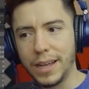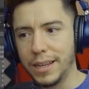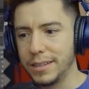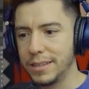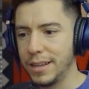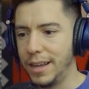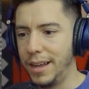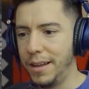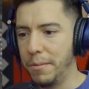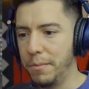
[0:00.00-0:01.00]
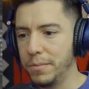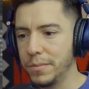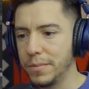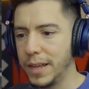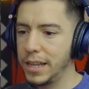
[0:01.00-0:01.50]
That
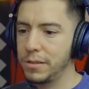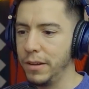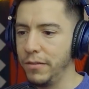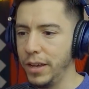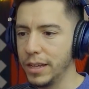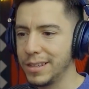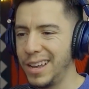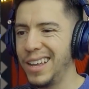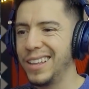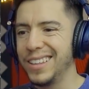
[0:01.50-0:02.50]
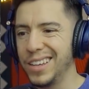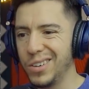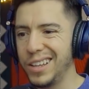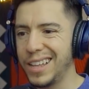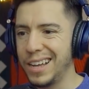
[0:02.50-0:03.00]
has been fixed. The
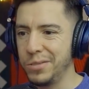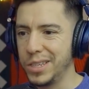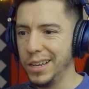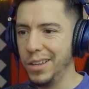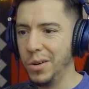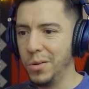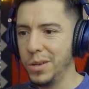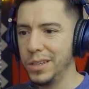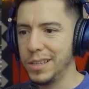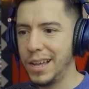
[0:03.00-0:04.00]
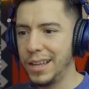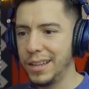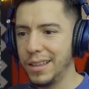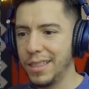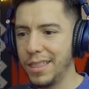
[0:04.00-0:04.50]
only downside though is
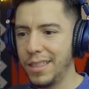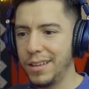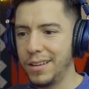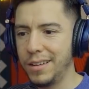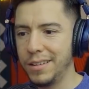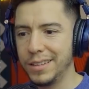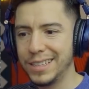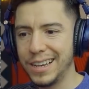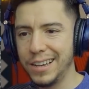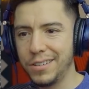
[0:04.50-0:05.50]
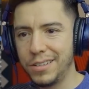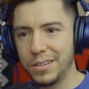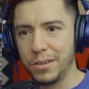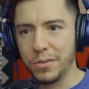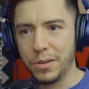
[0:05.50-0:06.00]
that the
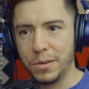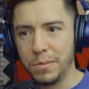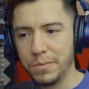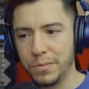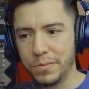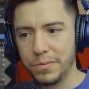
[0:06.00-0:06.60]
title of the